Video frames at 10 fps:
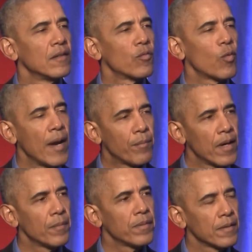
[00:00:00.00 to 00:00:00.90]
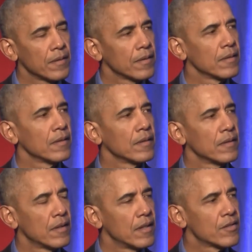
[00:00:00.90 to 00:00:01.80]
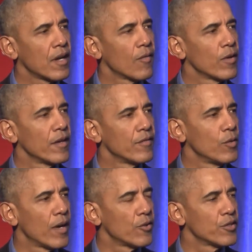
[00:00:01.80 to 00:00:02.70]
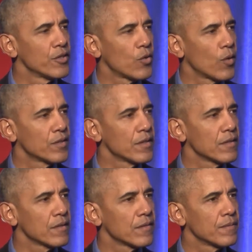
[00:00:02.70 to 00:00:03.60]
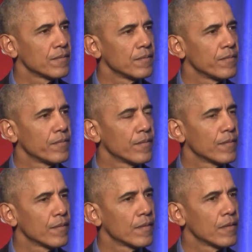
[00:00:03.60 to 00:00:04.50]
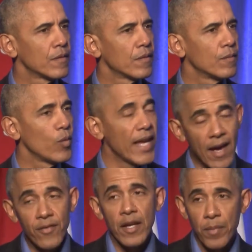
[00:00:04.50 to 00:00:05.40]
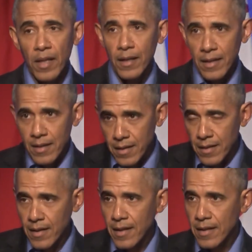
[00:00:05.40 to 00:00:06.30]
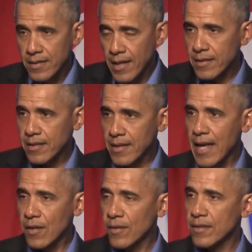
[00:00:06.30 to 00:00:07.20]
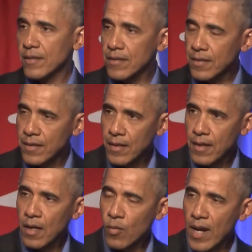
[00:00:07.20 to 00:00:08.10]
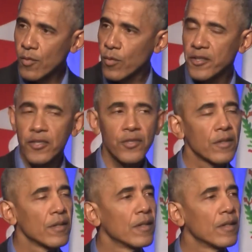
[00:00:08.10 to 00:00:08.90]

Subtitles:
ramp up the discovery of new energy sources. We have the ability to set standards around which